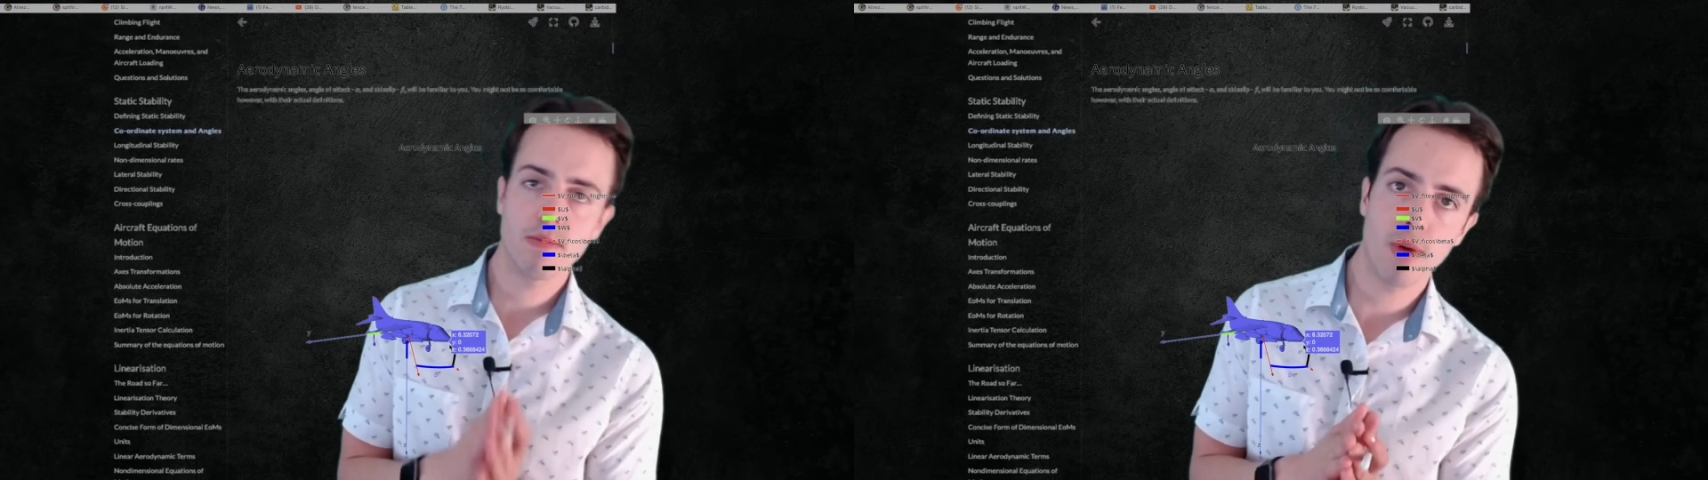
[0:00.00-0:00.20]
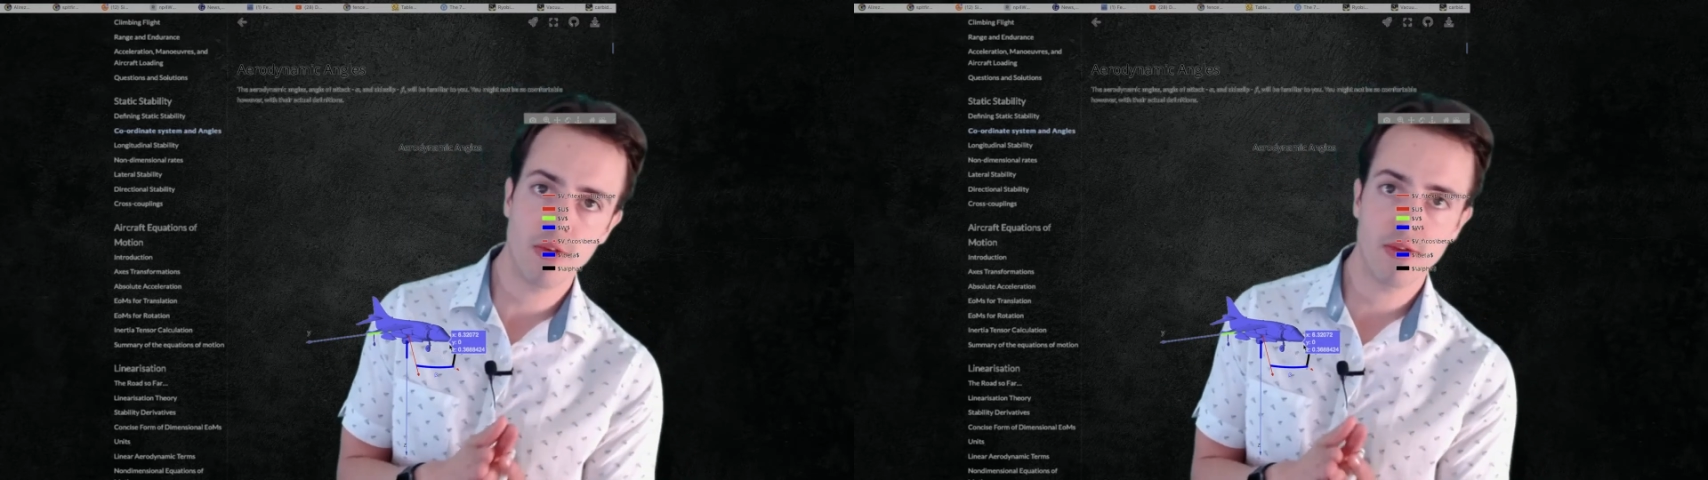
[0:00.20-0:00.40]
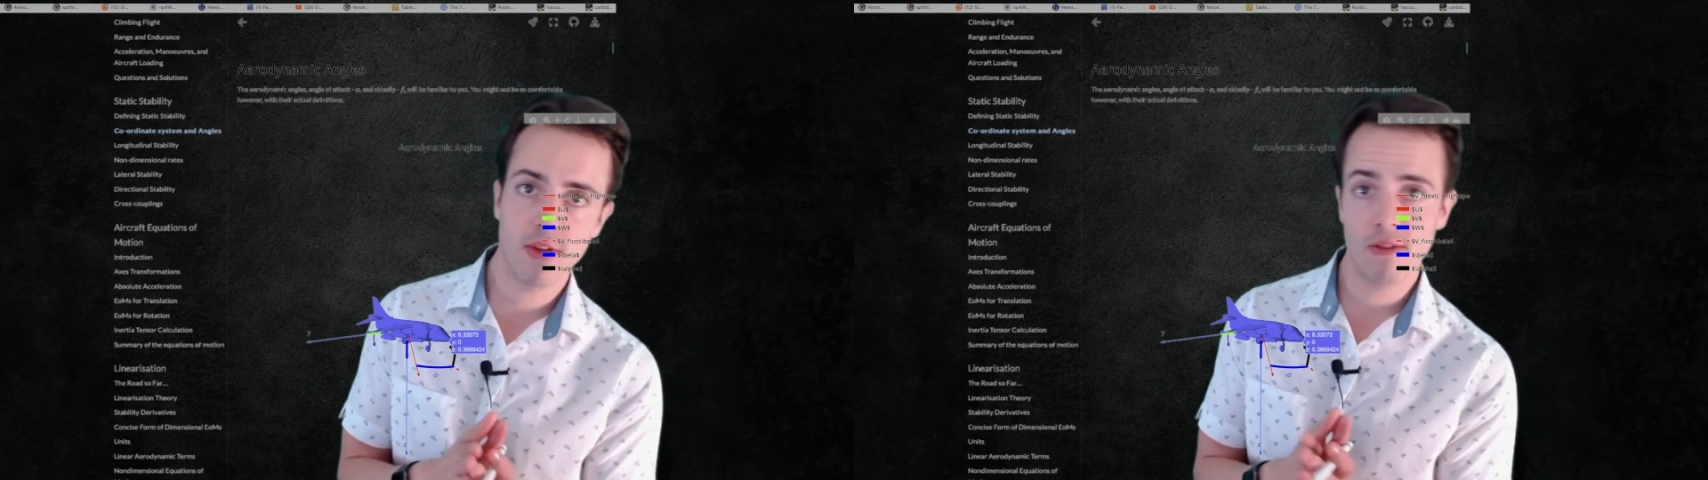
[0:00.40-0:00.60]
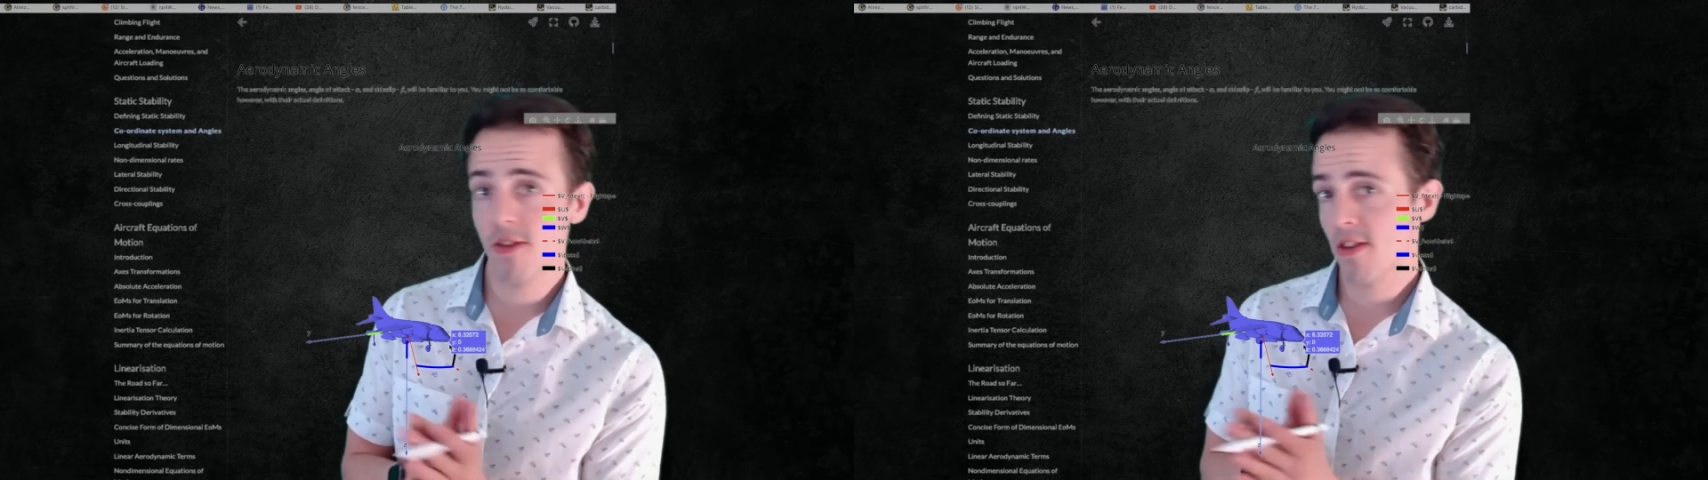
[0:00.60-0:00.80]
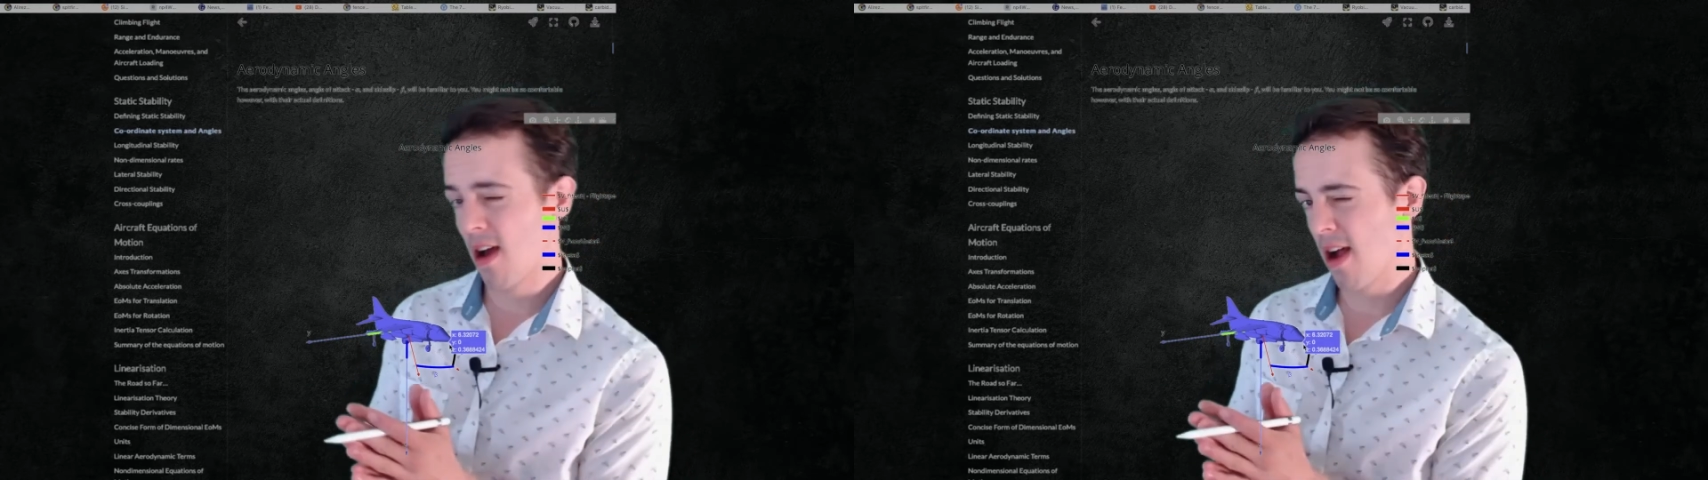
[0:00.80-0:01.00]
positive
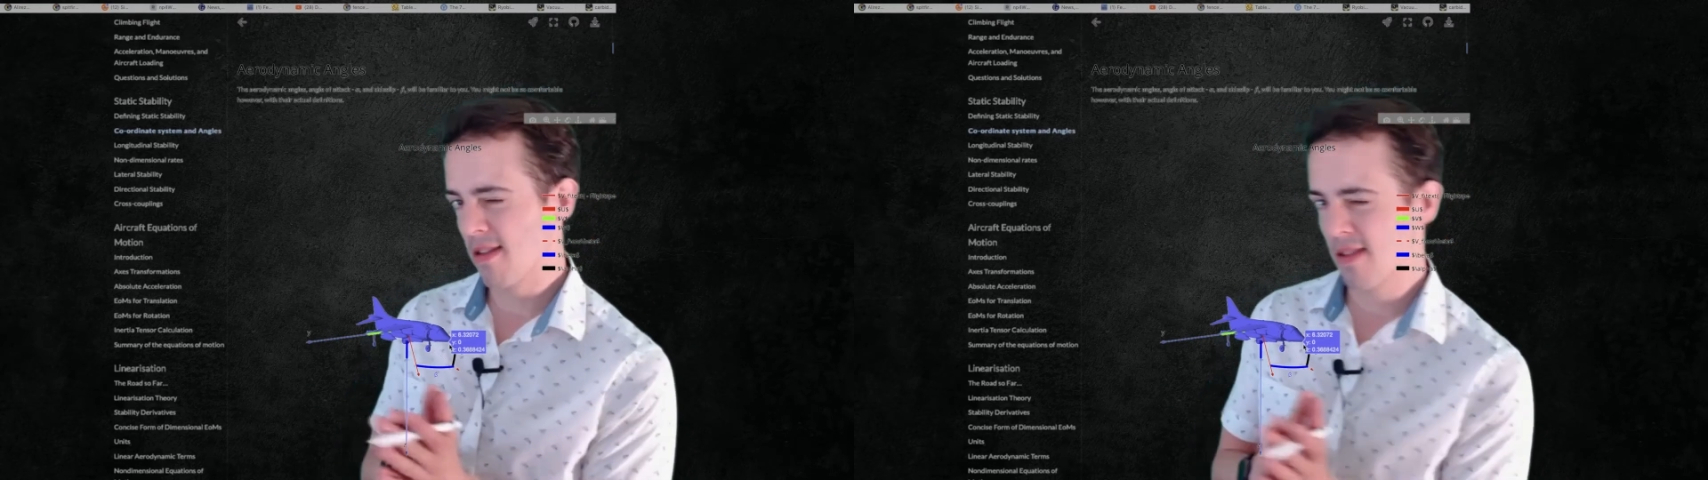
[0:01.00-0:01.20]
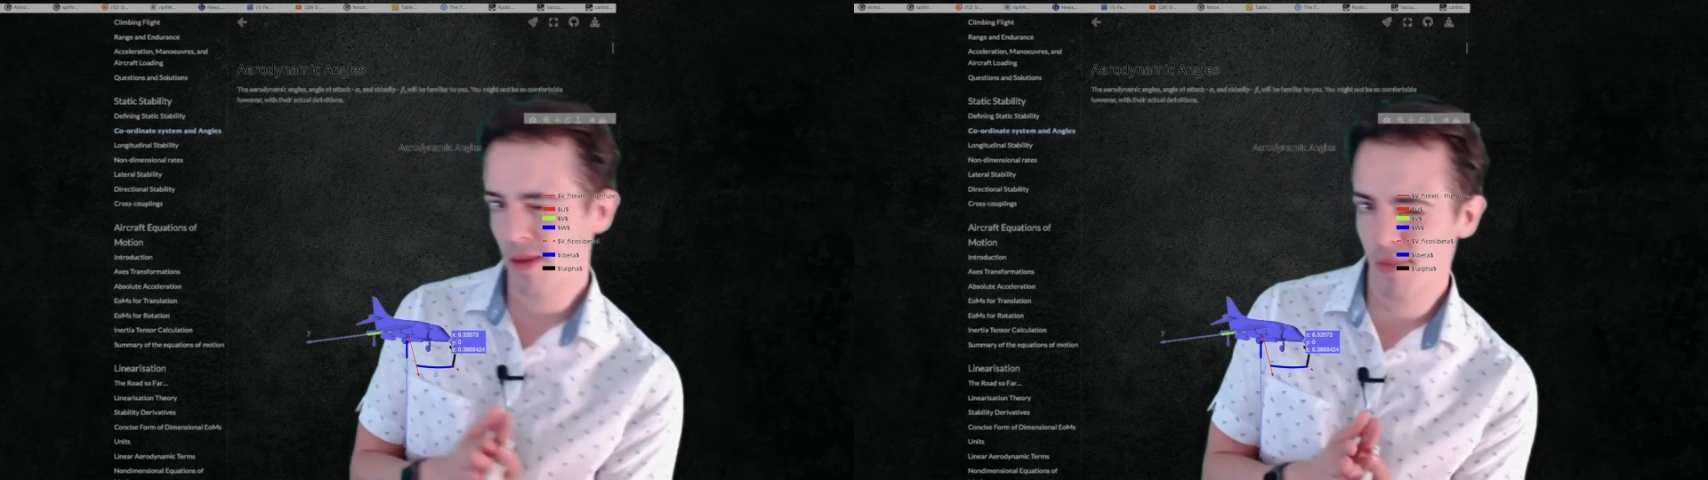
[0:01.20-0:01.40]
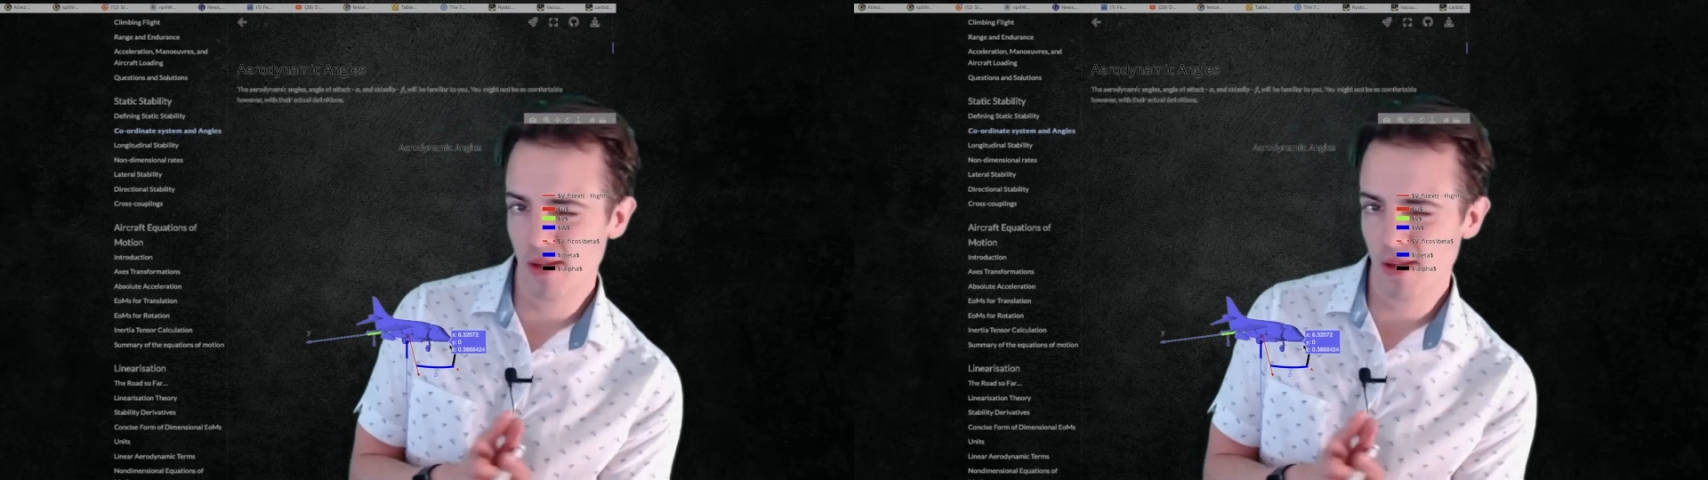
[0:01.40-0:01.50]
side slip